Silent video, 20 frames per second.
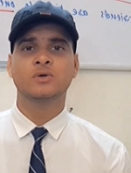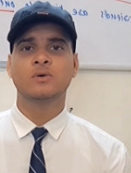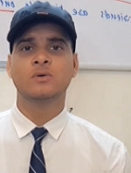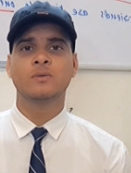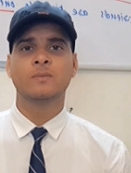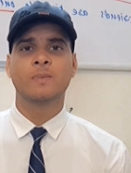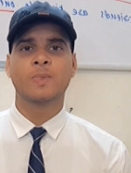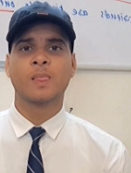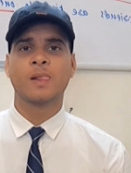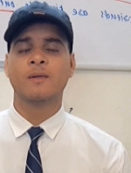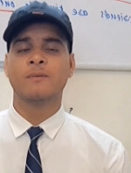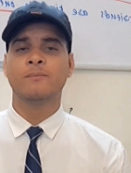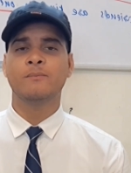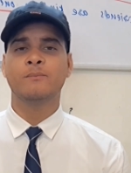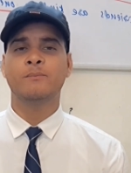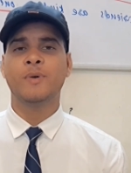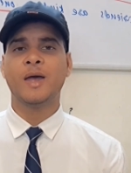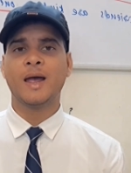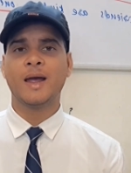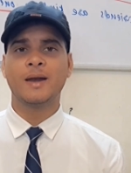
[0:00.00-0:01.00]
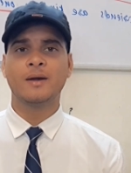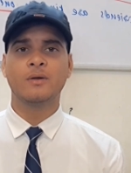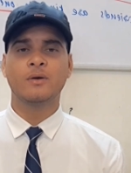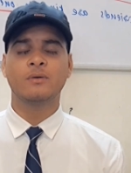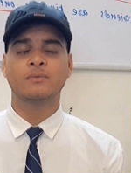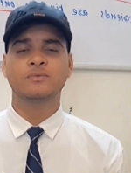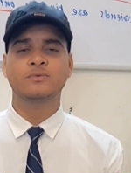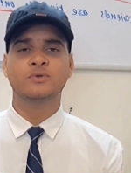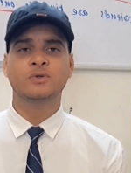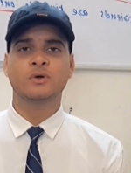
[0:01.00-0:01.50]
So, bed
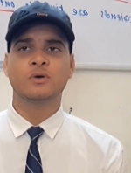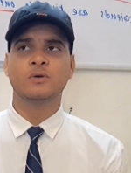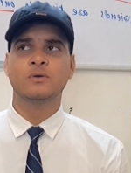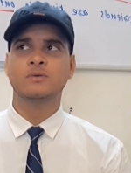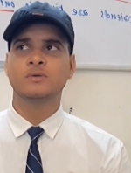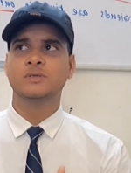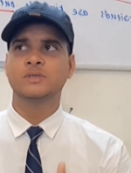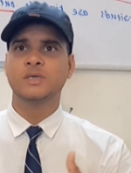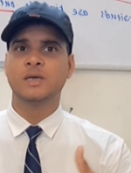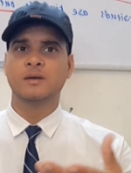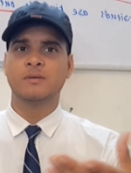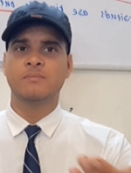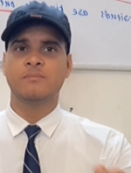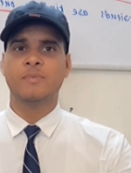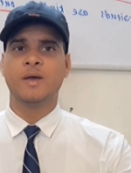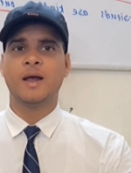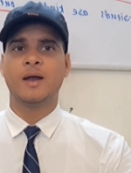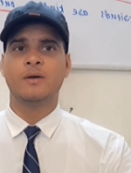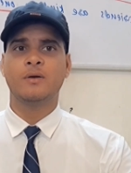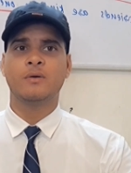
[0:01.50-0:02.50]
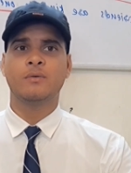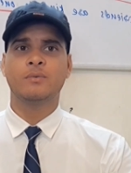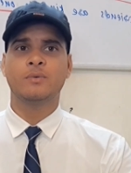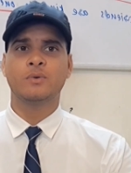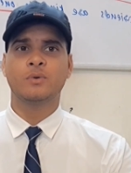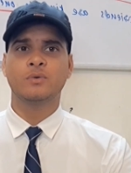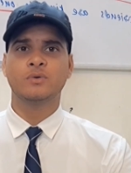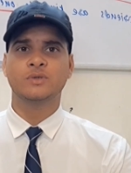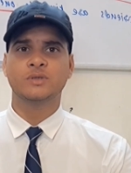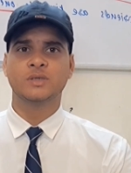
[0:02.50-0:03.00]
of thorns and bed of
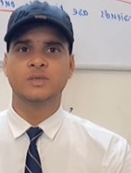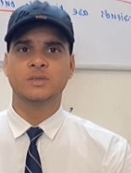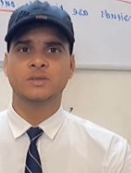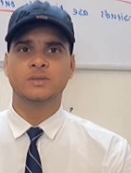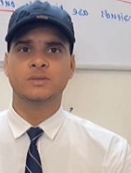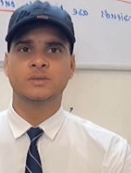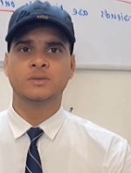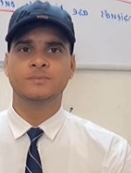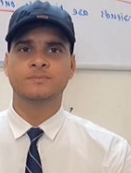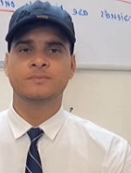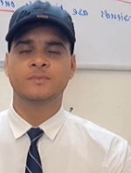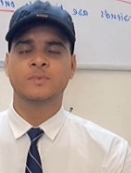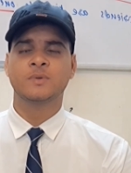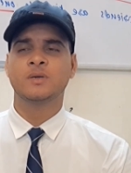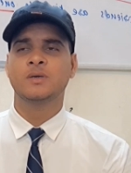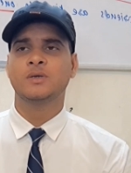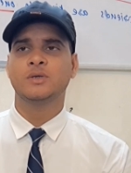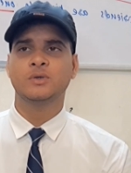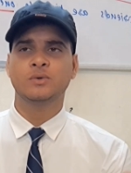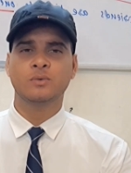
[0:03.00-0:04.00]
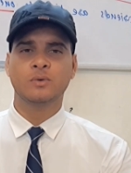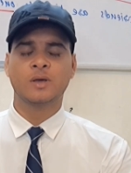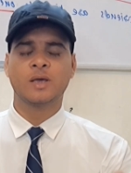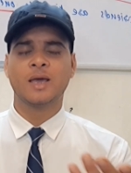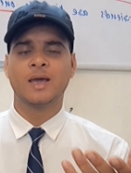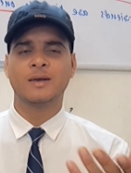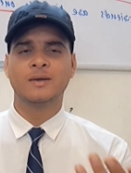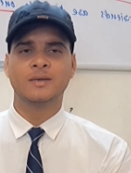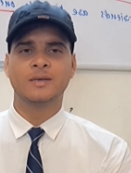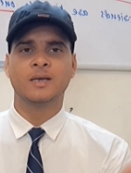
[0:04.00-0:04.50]
roses, you
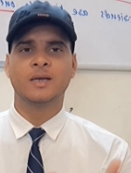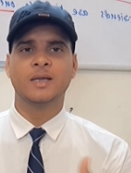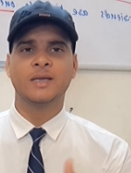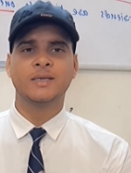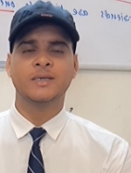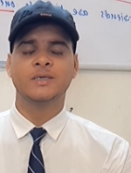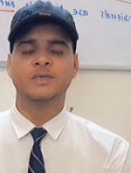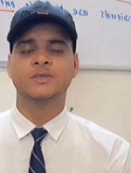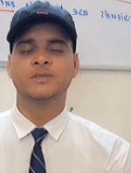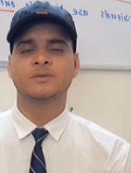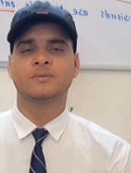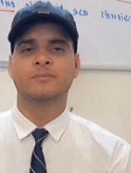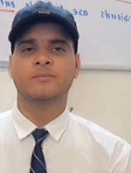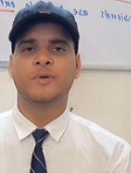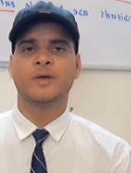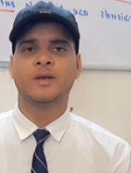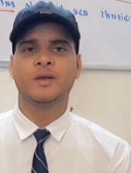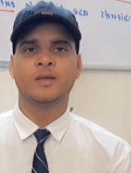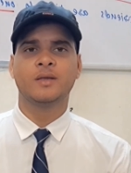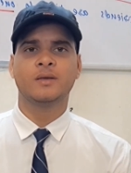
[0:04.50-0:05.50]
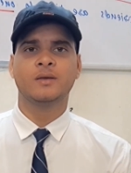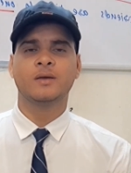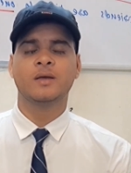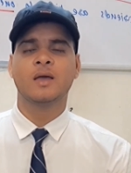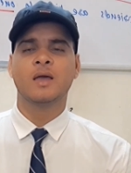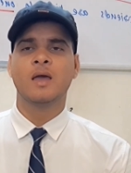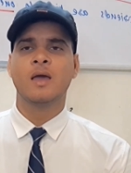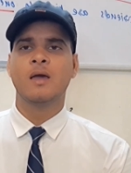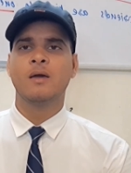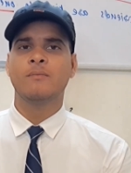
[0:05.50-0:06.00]
can relate its
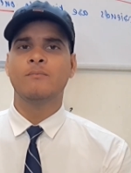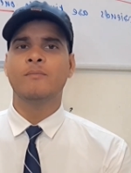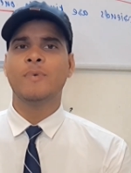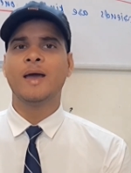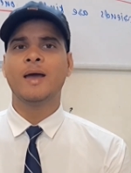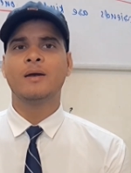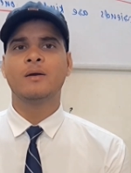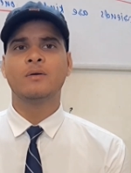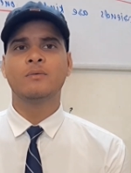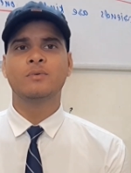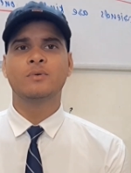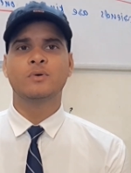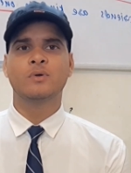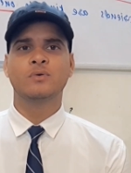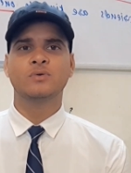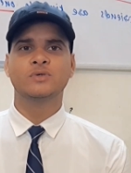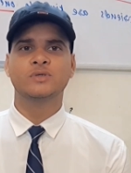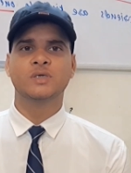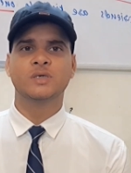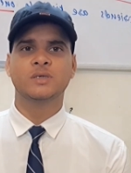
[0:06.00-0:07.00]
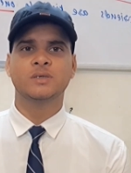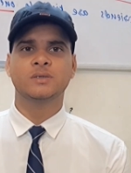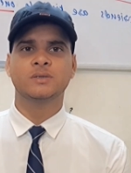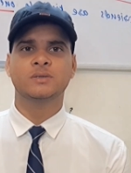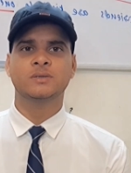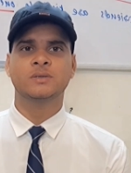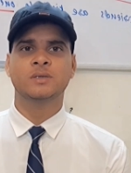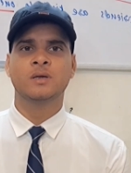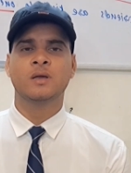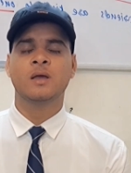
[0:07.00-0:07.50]
meaning. Bed of
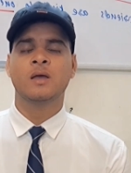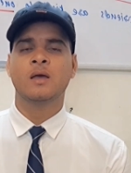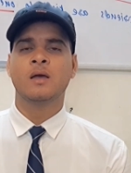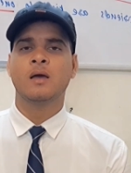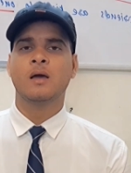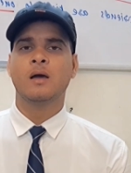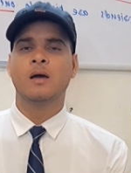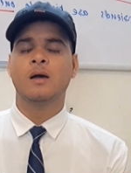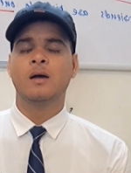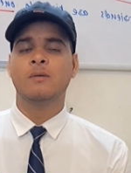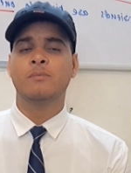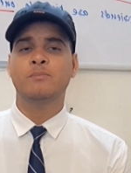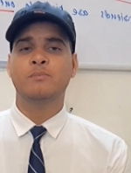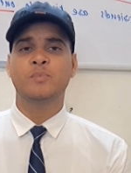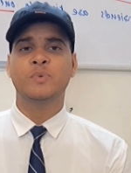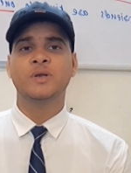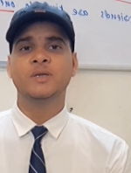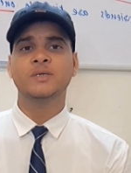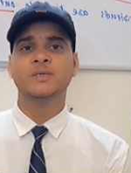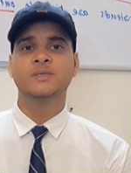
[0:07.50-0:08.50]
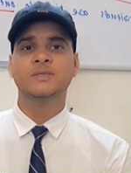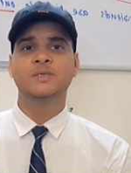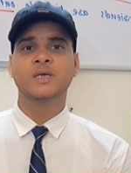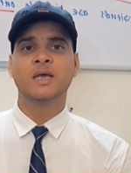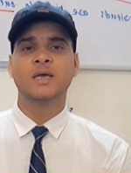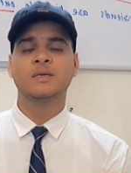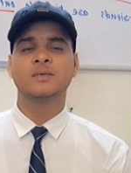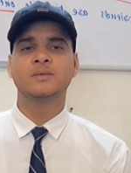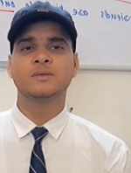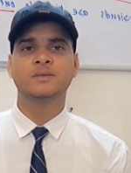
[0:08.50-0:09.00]
roses, a
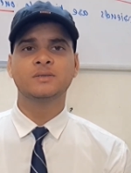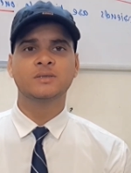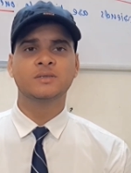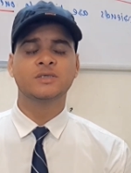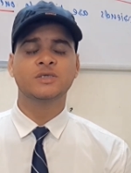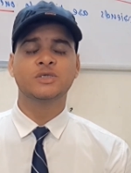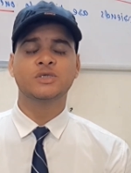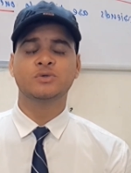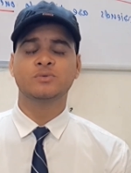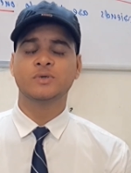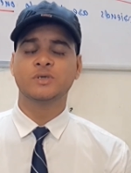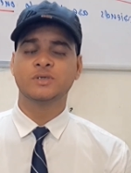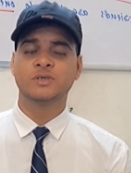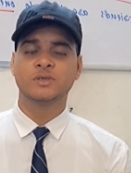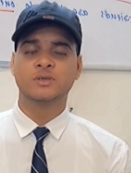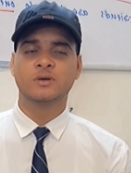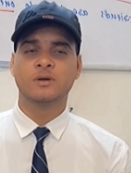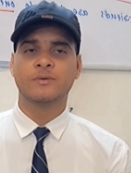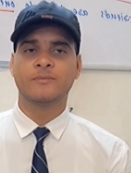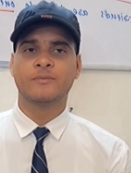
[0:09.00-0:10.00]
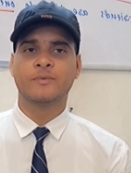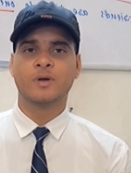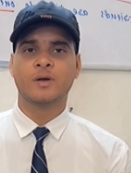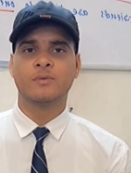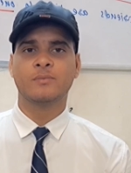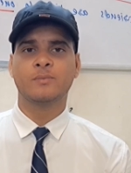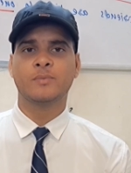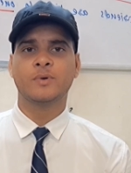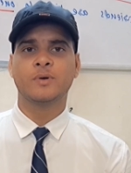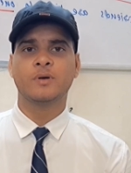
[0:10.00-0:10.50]
pleasant situation of
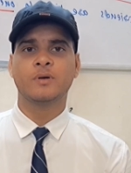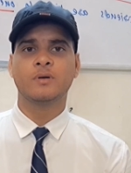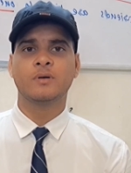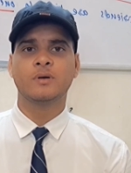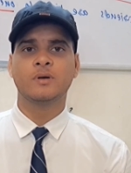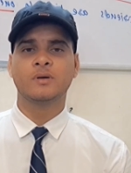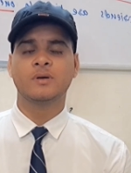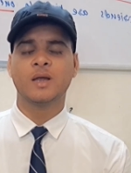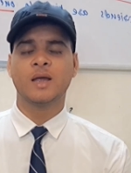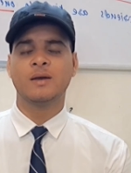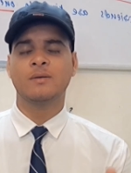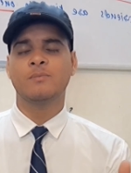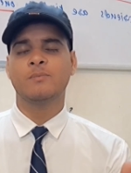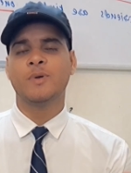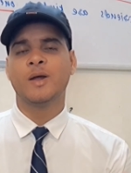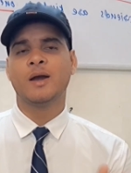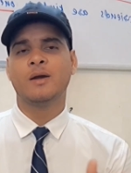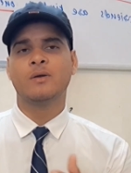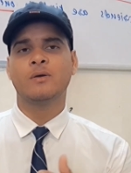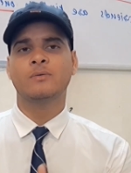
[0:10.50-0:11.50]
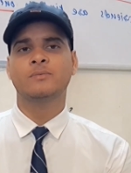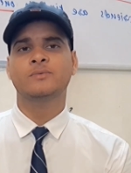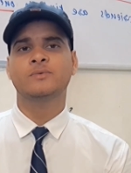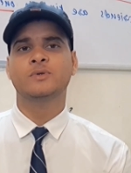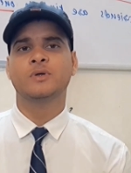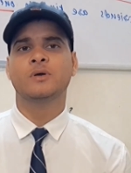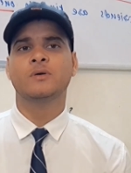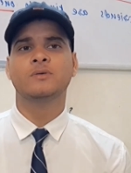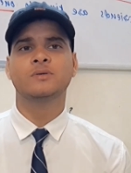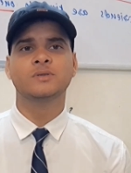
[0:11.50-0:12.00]
comfort, and bed of
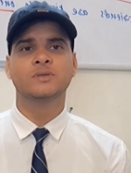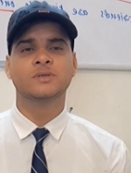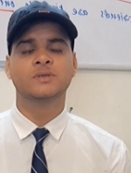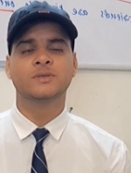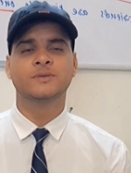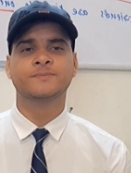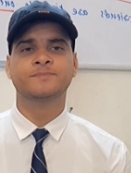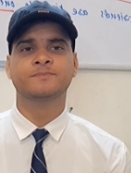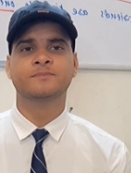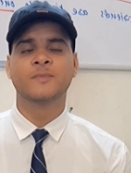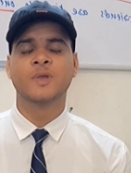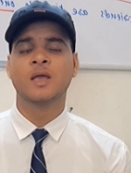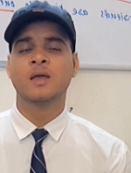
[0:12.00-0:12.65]
thorns,